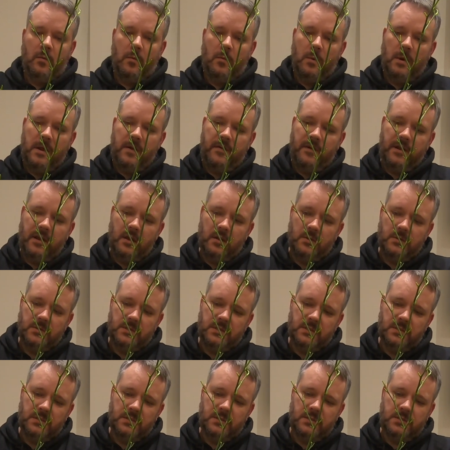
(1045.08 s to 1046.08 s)
where it goes
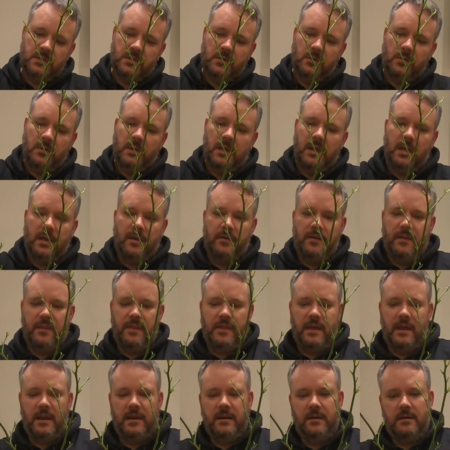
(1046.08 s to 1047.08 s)
into 2 here, it
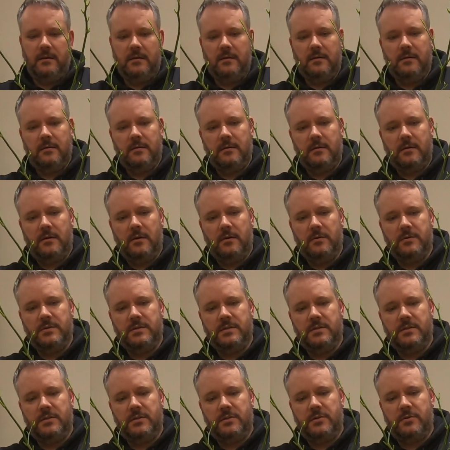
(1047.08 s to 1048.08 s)
then goes
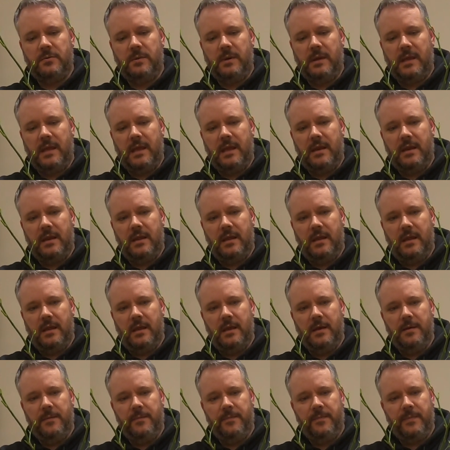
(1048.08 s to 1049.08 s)
into 2 again
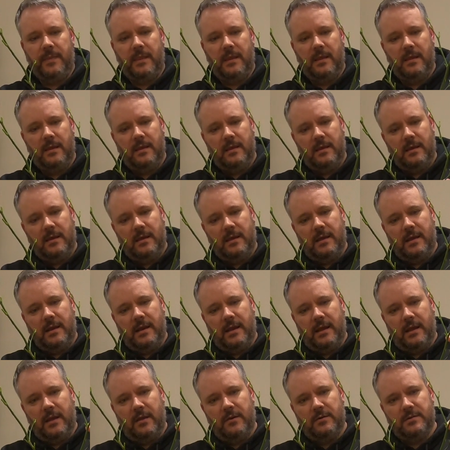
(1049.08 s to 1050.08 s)
here, and
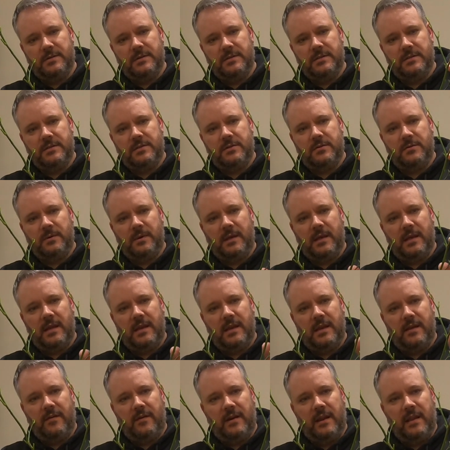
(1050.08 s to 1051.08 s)
then goes into 2 again
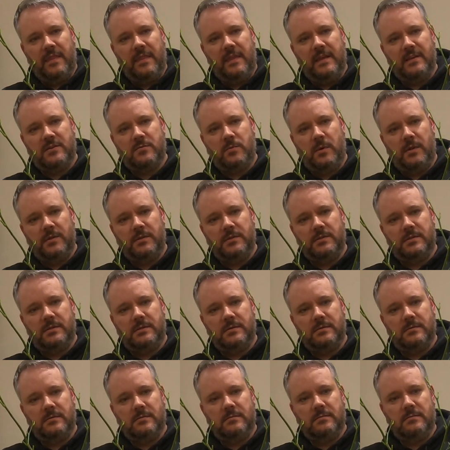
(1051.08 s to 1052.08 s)
here, and then this
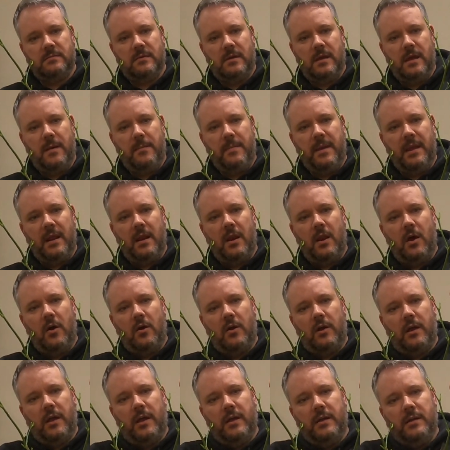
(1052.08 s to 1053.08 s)
one's a bit
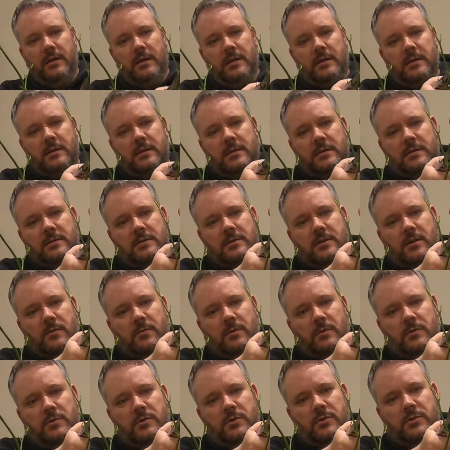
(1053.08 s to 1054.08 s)
longer. So
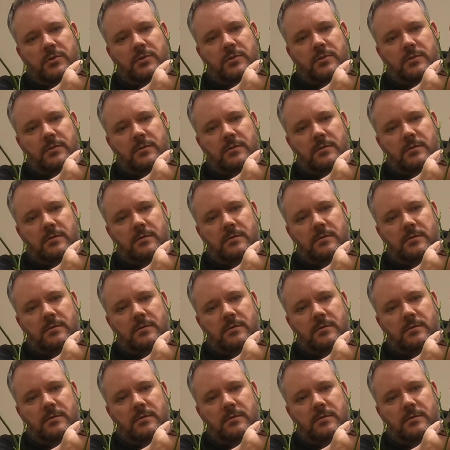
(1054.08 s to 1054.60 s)
we'll just